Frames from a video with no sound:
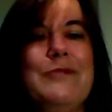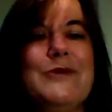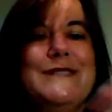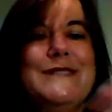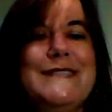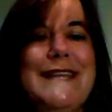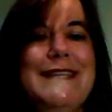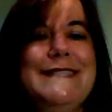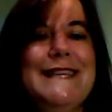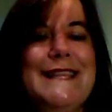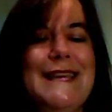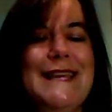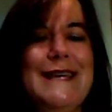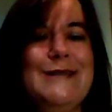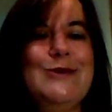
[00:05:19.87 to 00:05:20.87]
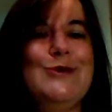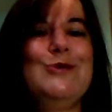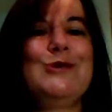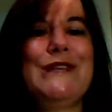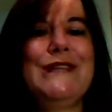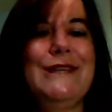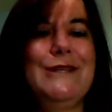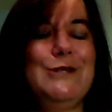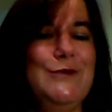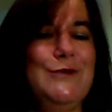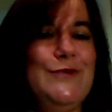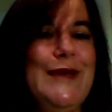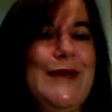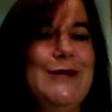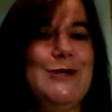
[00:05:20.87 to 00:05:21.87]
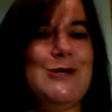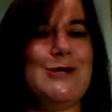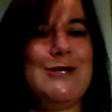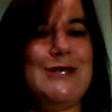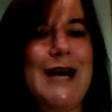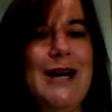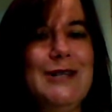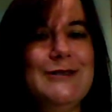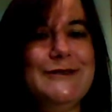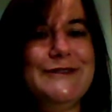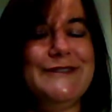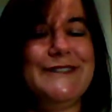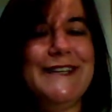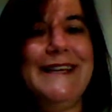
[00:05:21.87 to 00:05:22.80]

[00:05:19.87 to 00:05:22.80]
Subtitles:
presenting things usually that you've made yourself,